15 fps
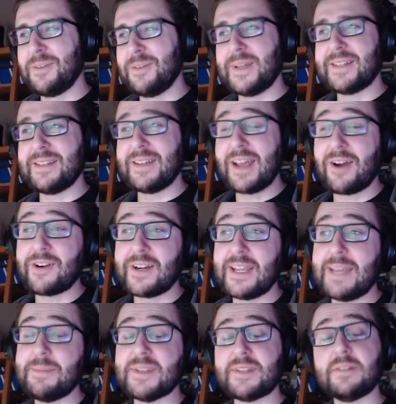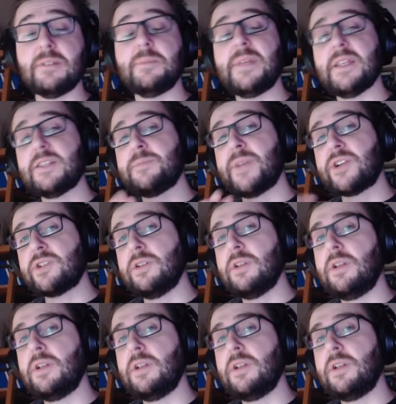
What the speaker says: but in our game it's going to be a special